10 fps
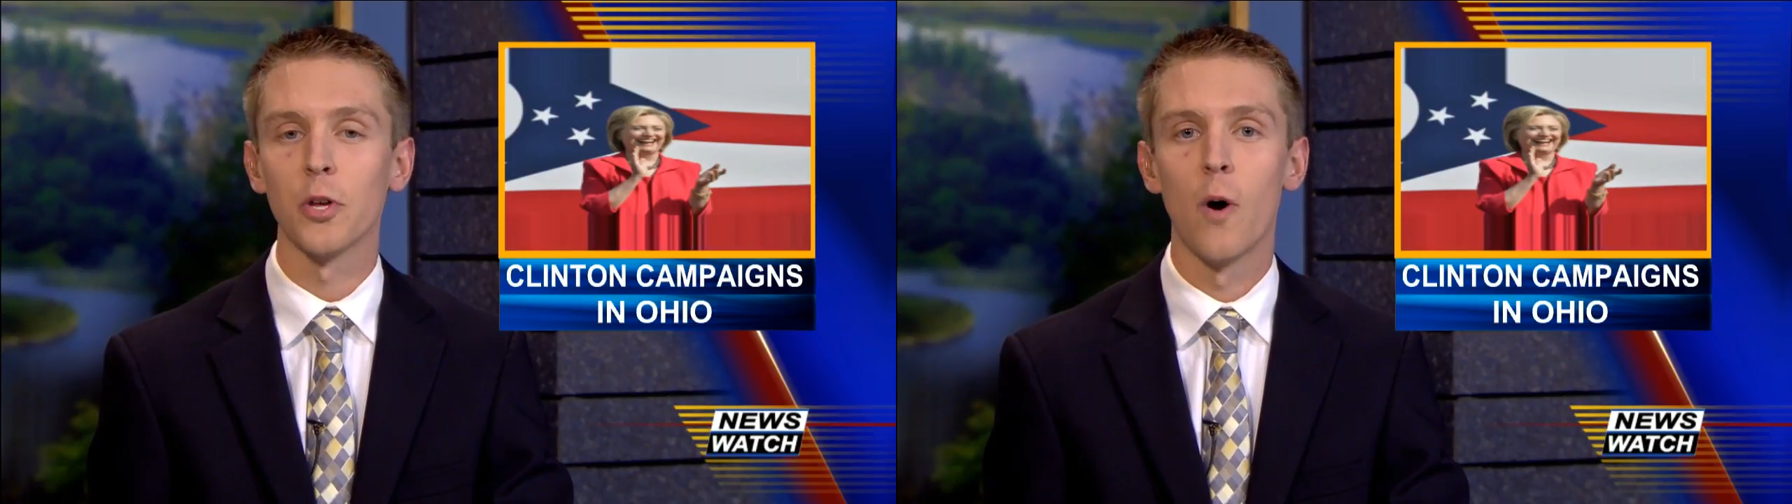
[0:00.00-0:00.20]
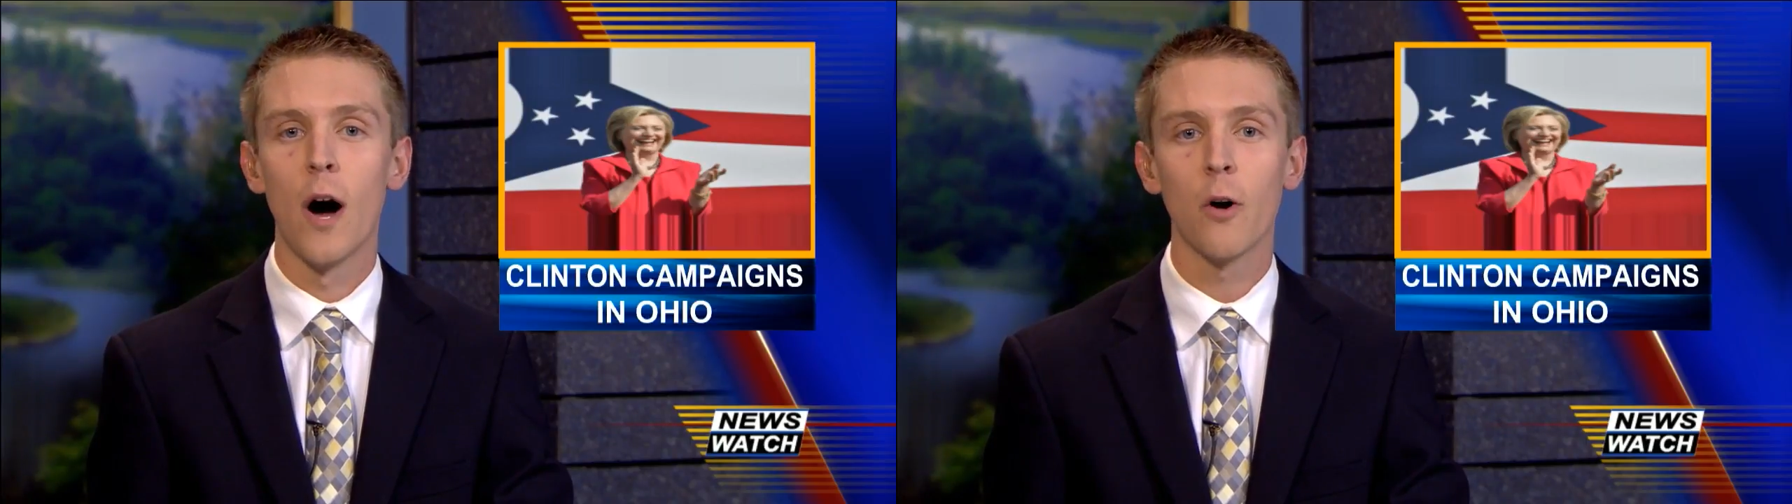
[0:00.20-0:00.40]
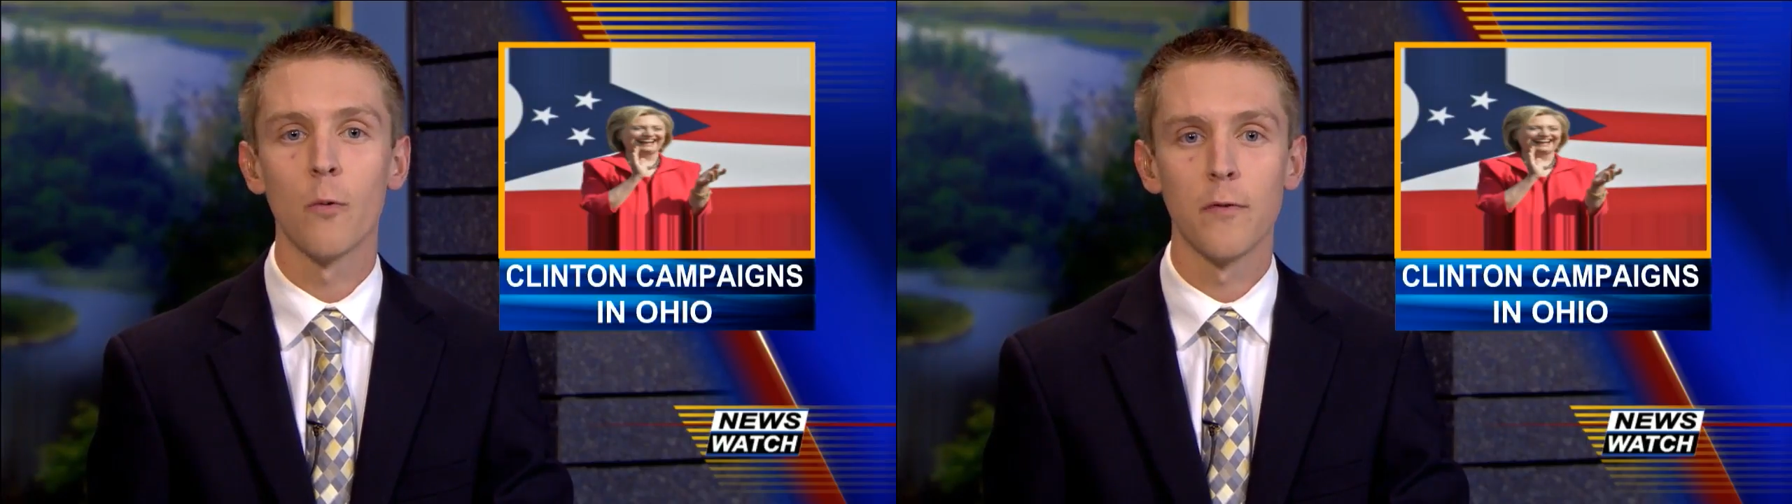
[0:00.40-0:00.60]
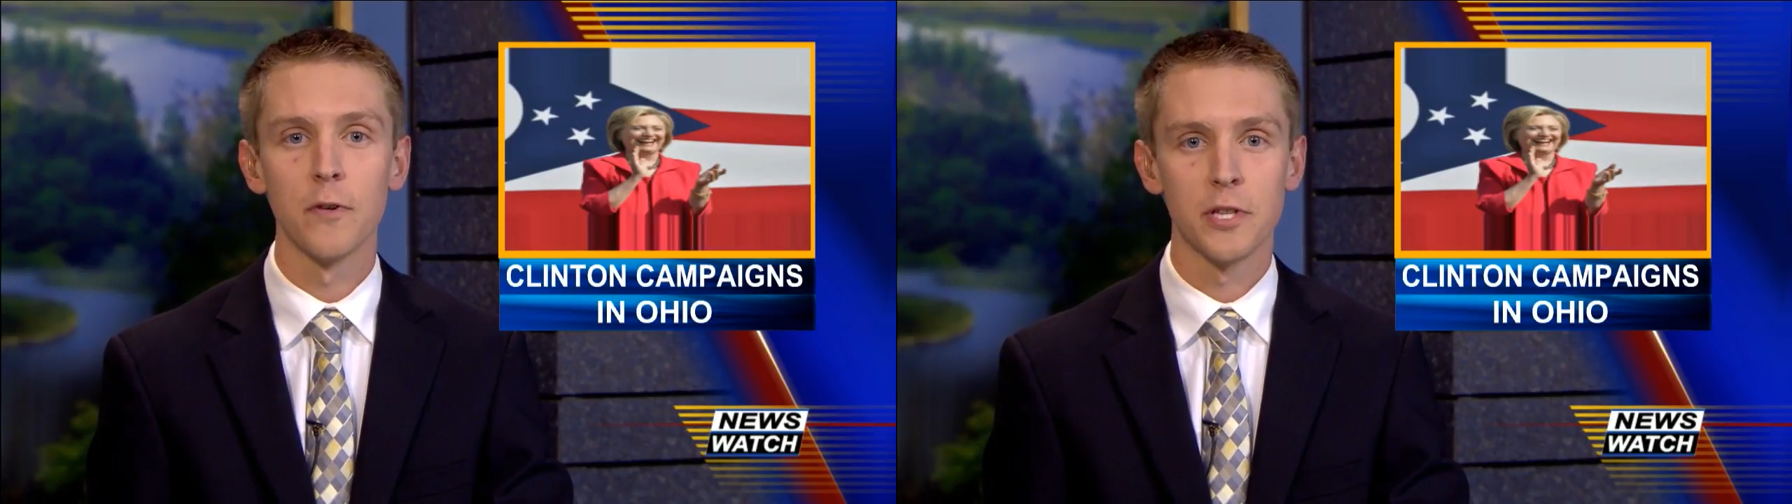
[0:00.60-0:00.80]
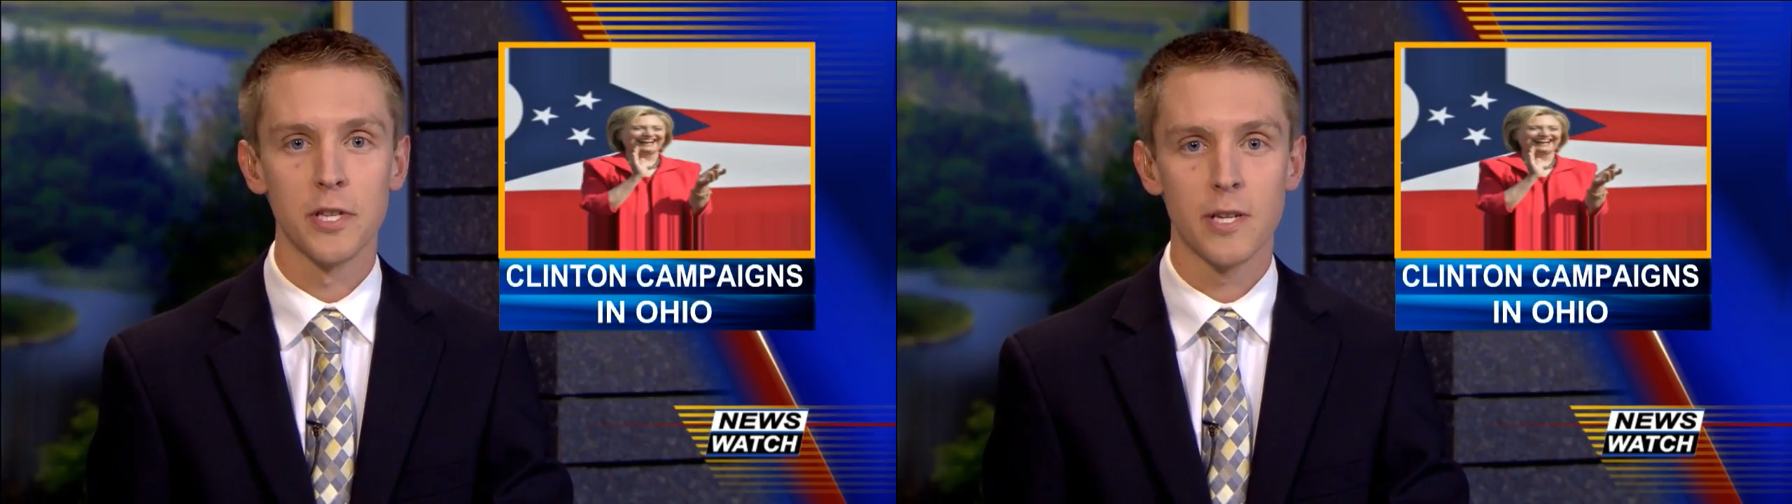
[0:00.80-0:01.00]
the Ohio River
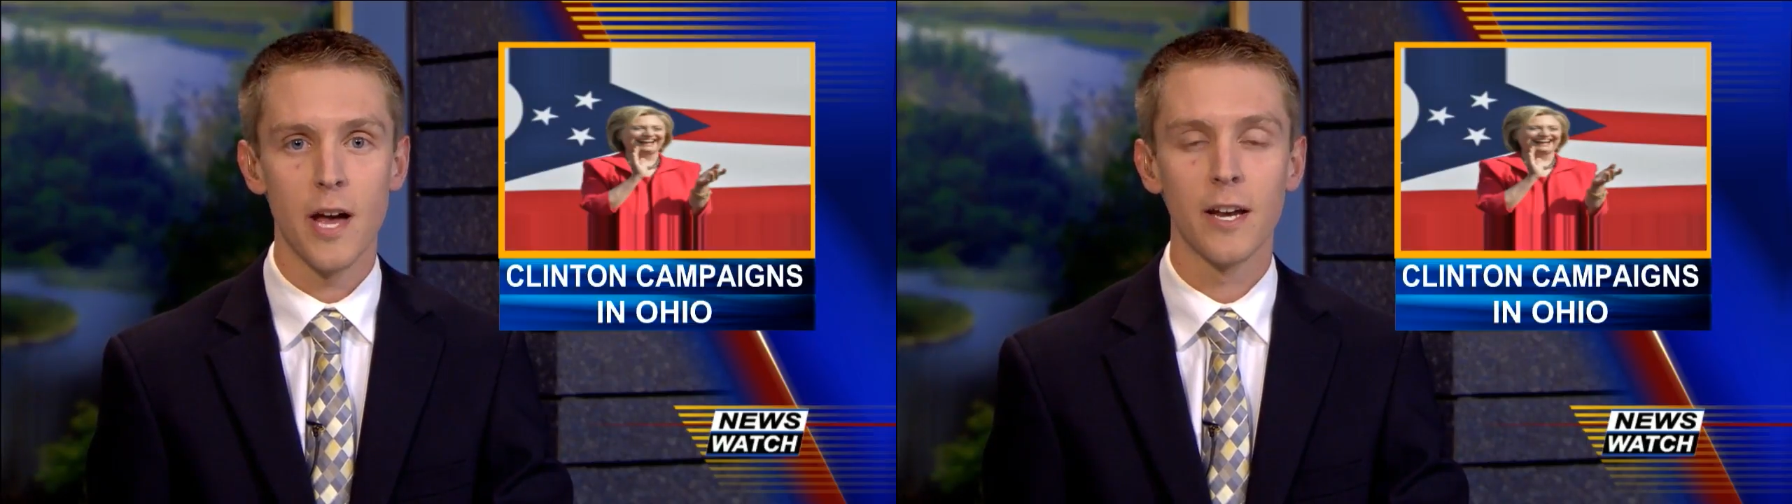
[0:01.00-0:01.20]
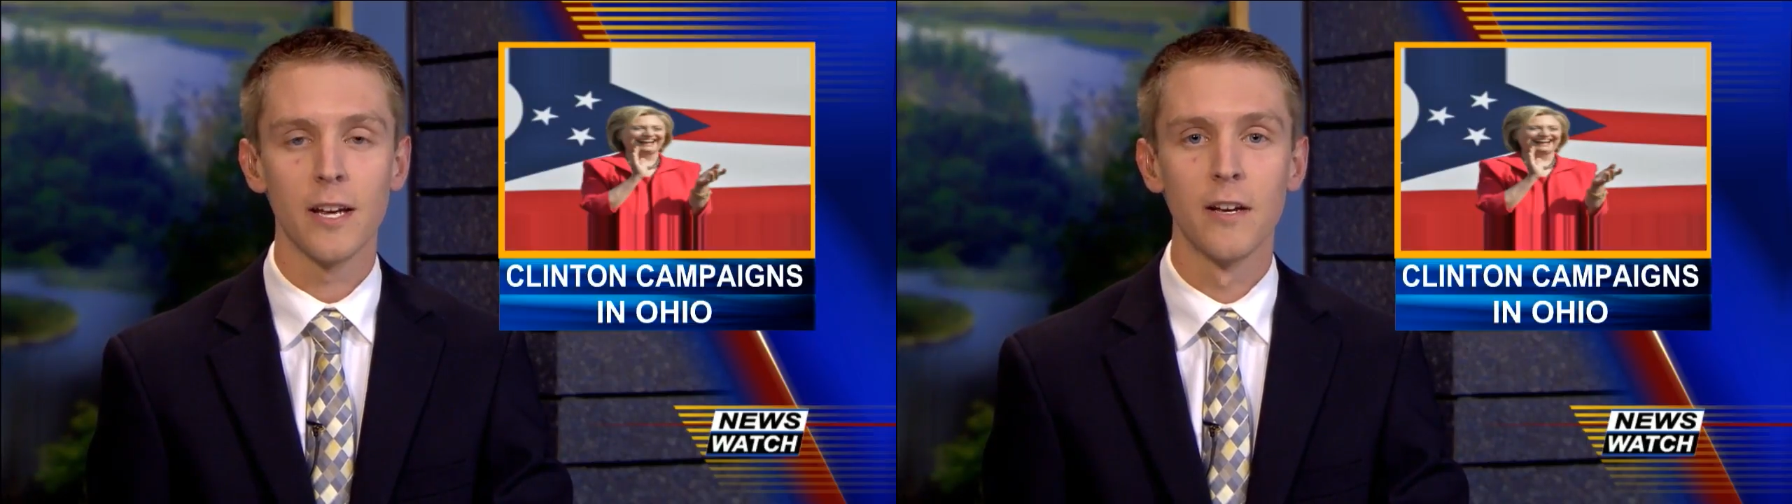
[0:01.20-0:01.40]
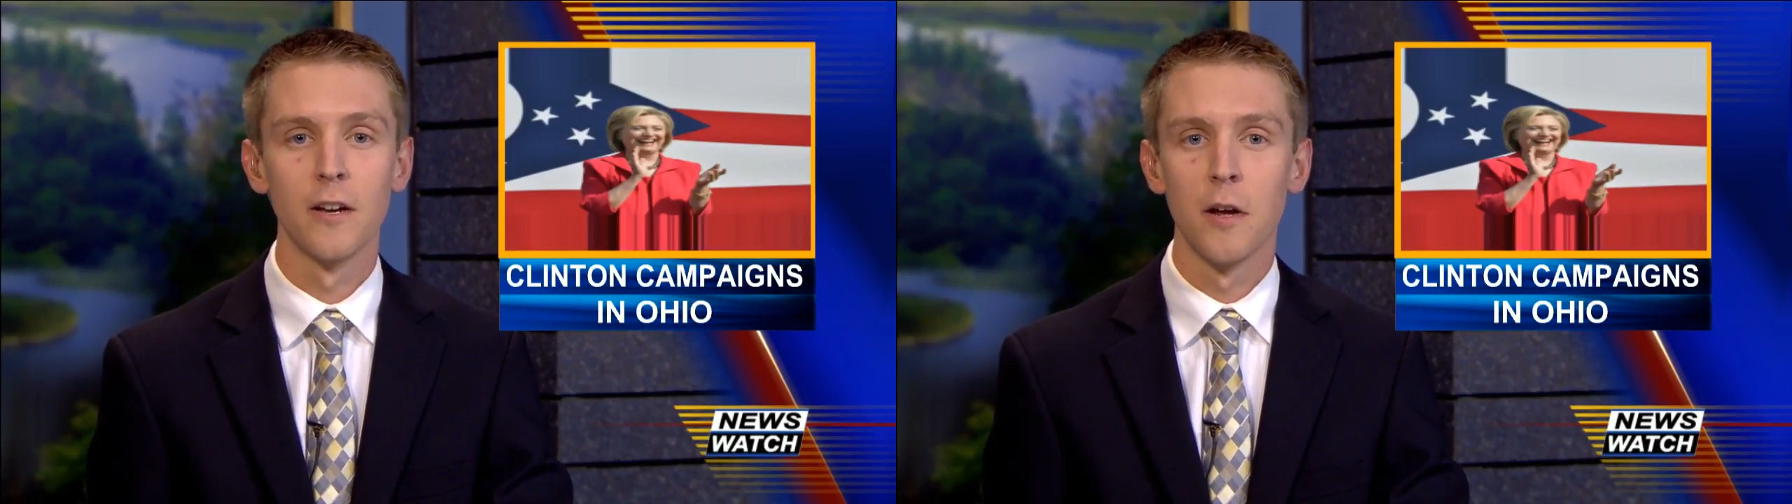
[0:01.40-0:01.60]
in Cincinnati.